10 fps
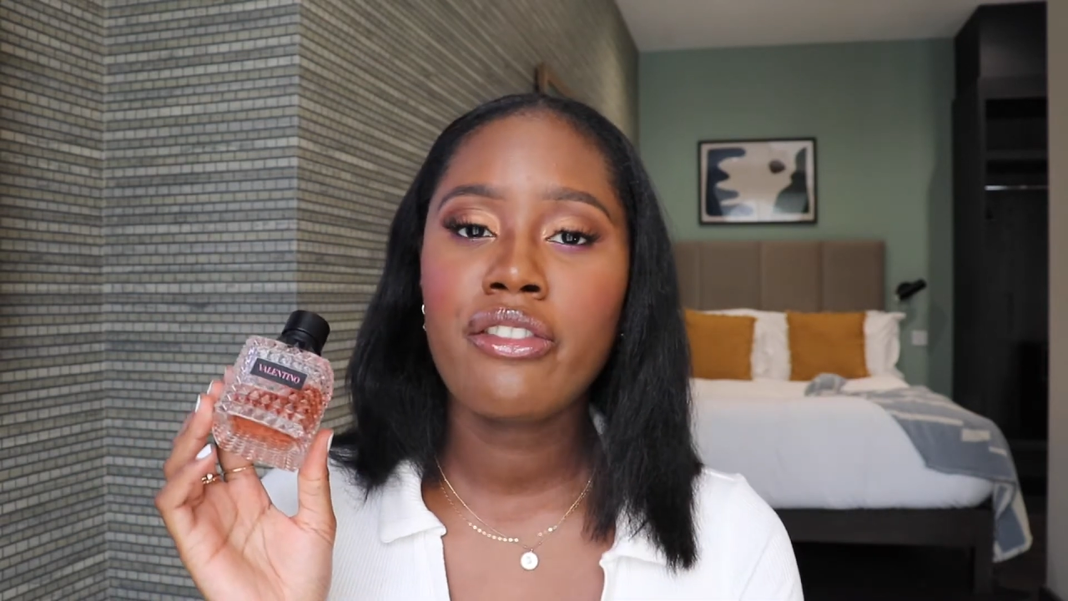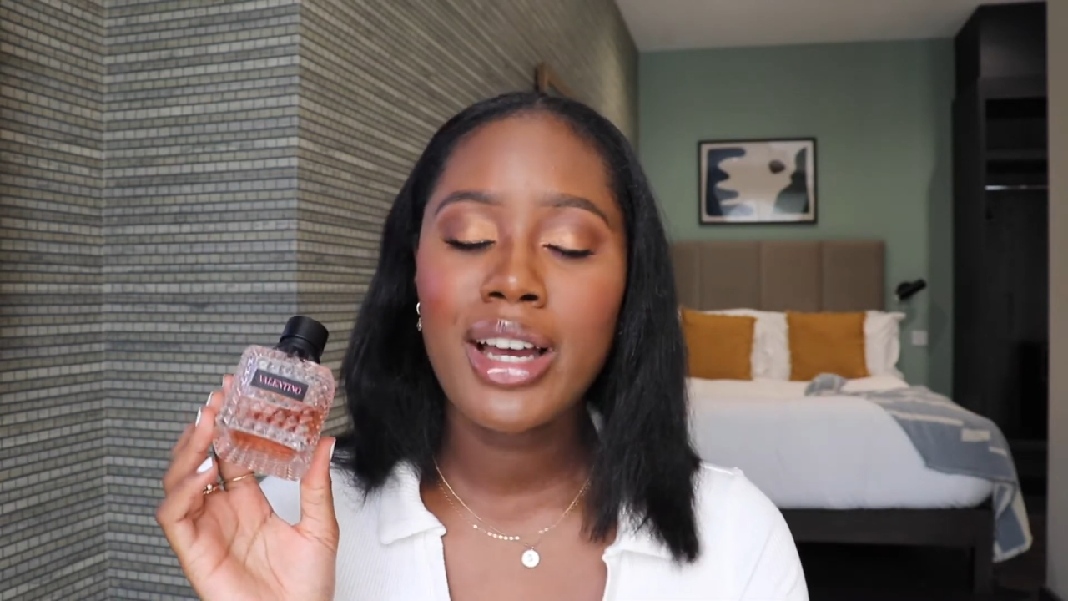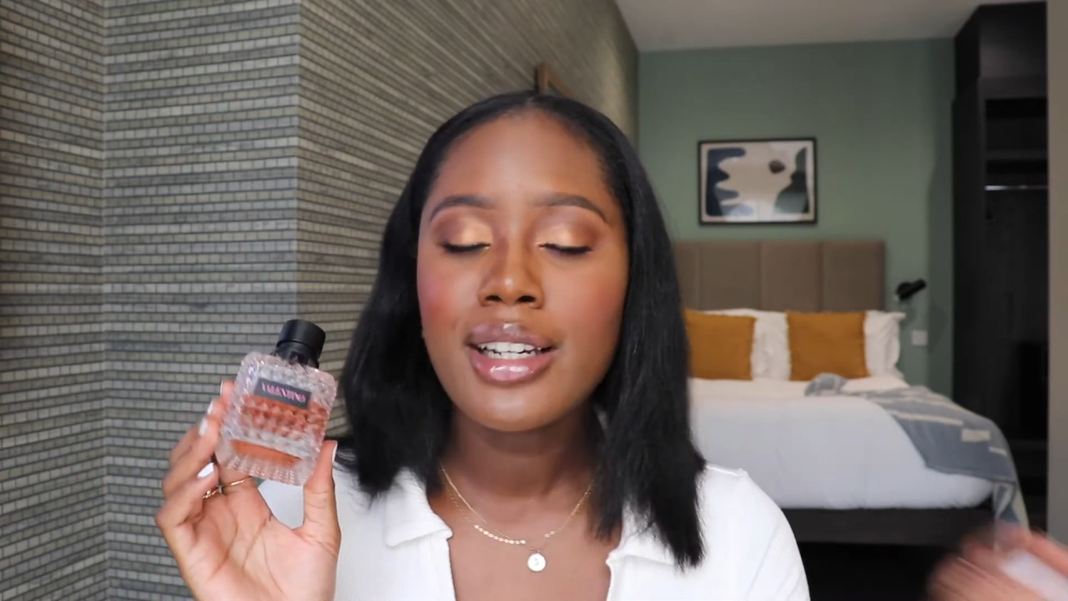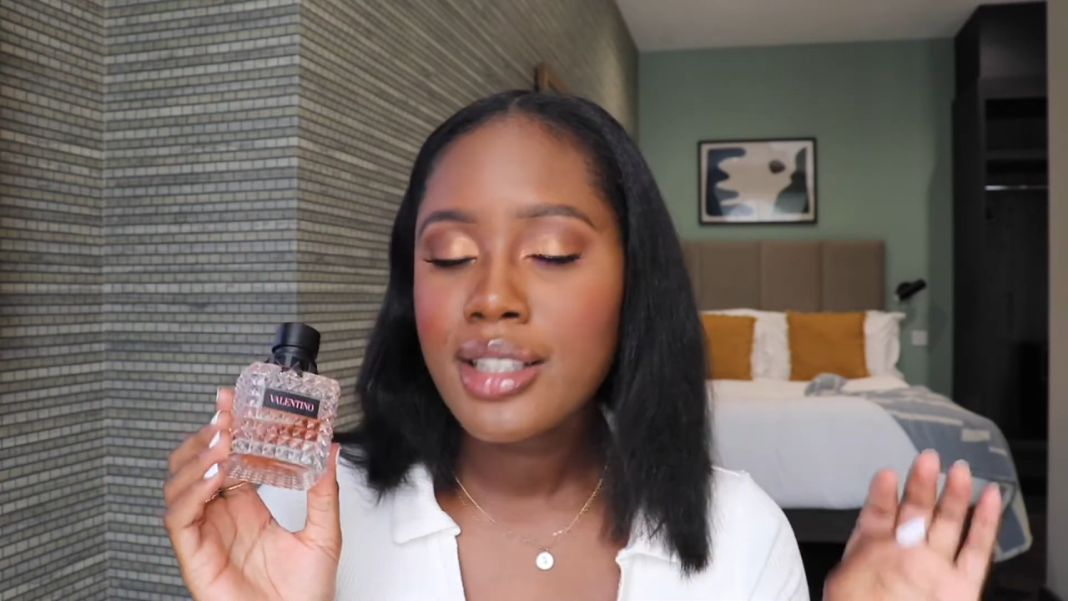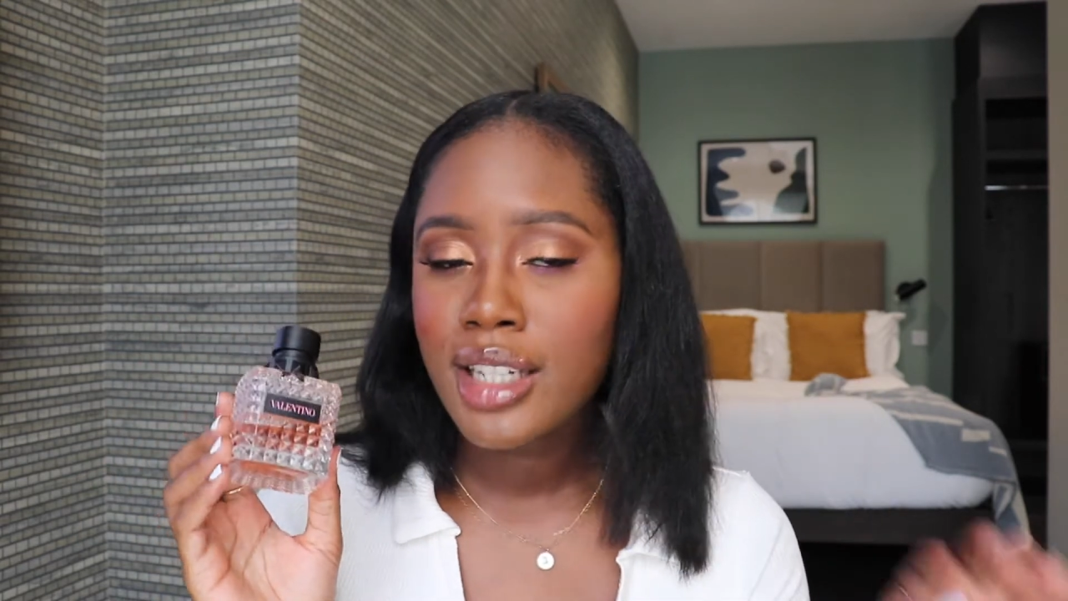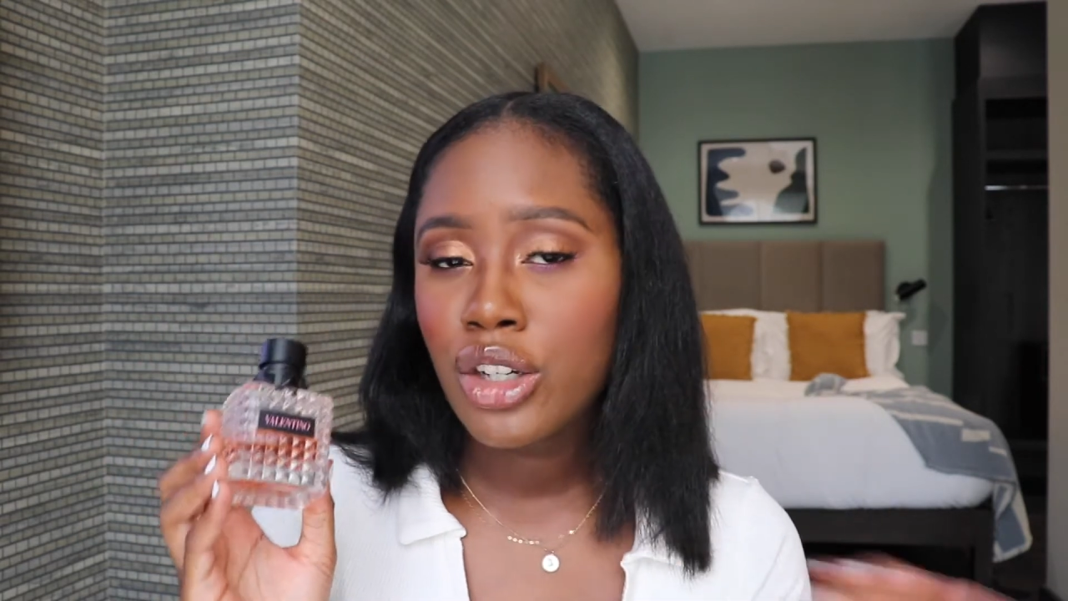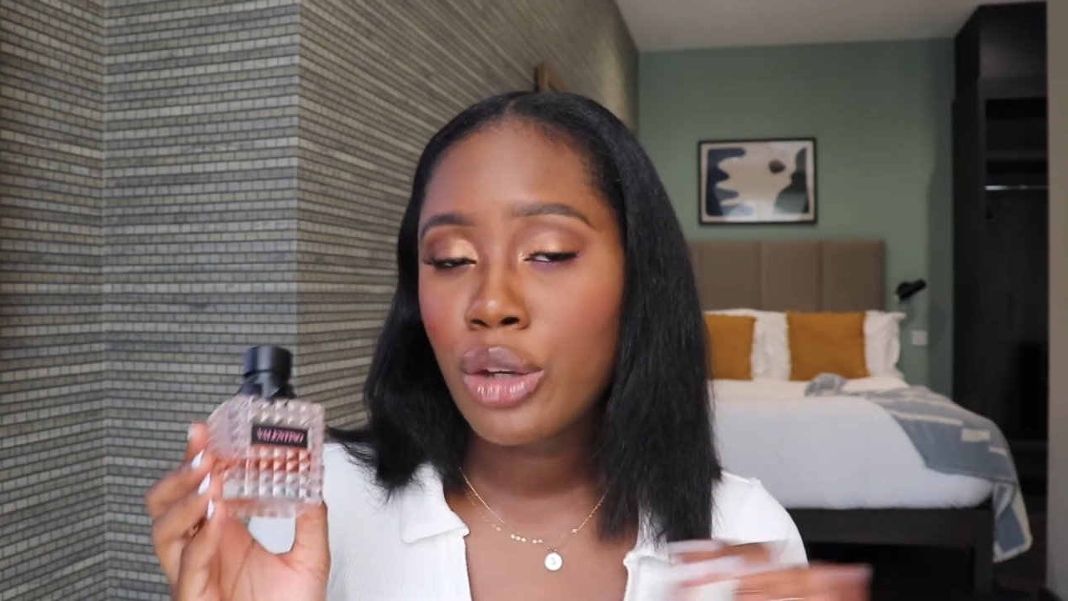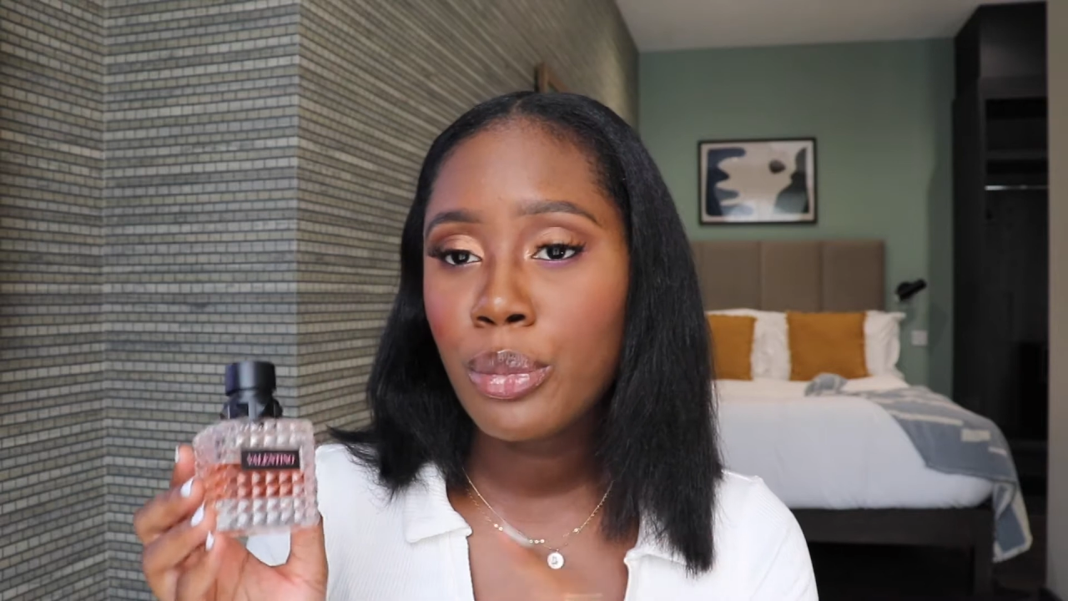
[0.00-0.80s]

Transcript: Valentino